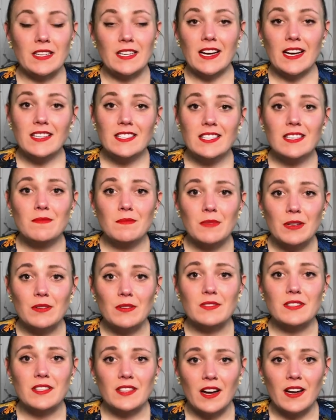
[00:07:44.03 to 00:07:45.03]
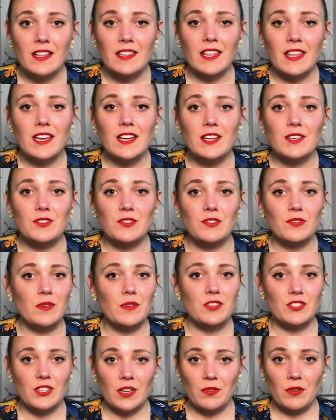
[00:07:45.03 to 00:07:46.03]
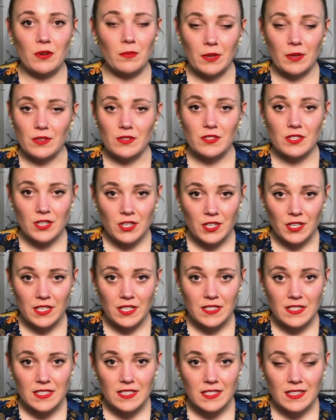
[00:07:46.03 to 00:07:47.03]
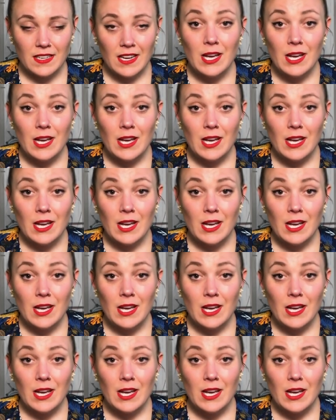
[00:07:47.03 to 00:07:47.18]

Dawson Mills thought they could do what General Mills couldn't.